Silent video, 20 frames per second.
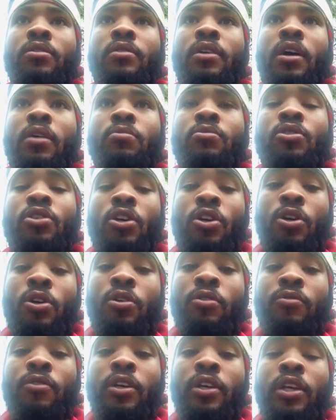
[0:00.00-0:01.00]

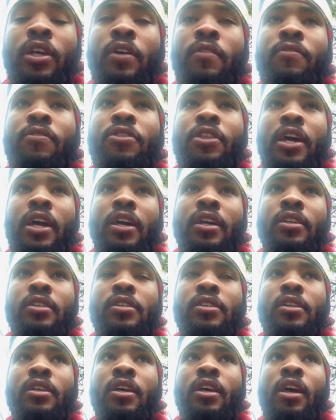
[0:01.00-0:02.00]
observe and give
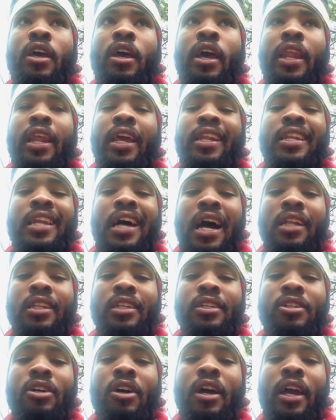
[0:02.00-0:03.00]
thanks and
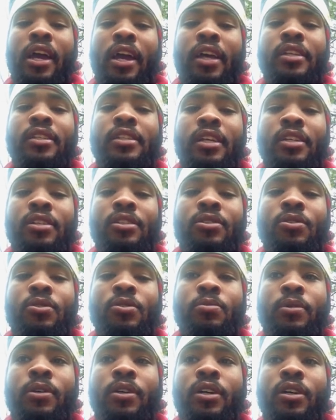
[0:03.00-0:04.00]
acknowledge our ancestors,
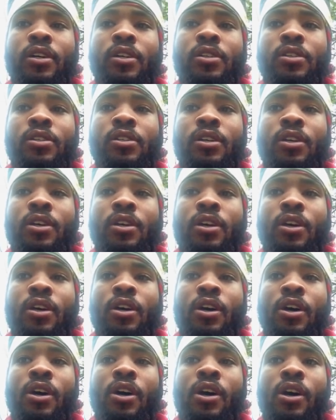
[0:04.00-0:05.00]
because
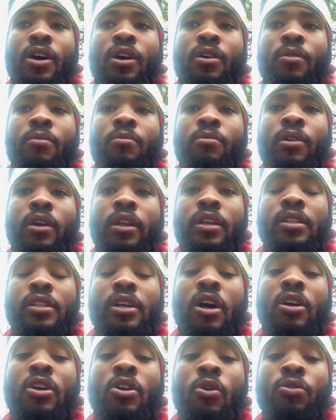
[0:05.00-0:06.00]
it is
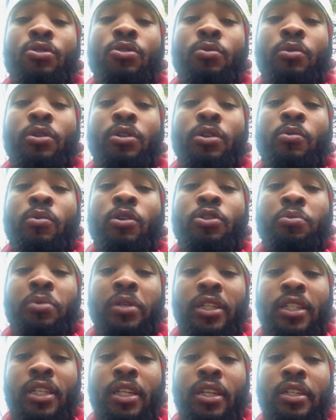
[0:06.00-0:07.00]
our culture in which
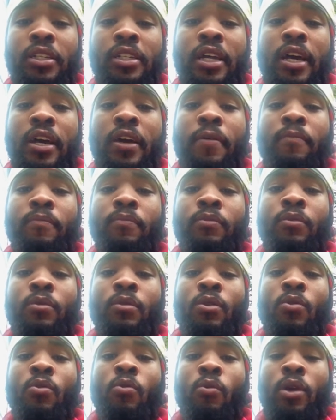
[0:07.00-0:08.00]
we teach that
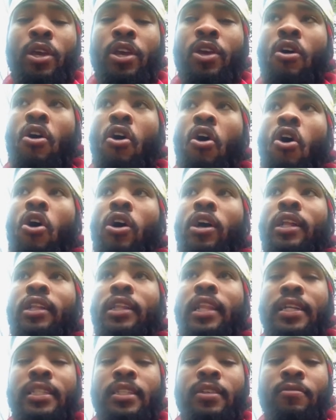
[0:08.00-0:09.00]
we are all
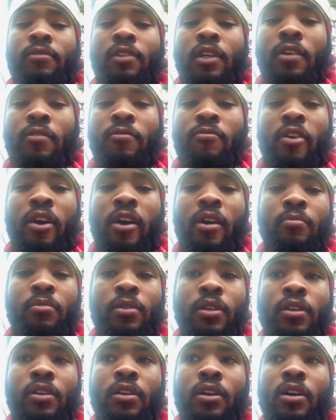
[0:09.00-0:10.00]
collectively a
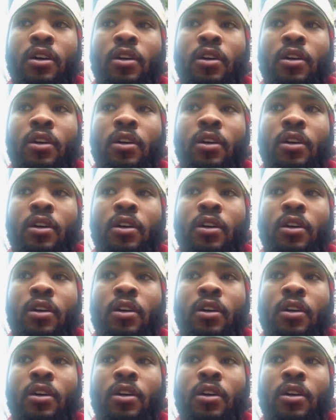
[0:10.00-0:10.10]
family.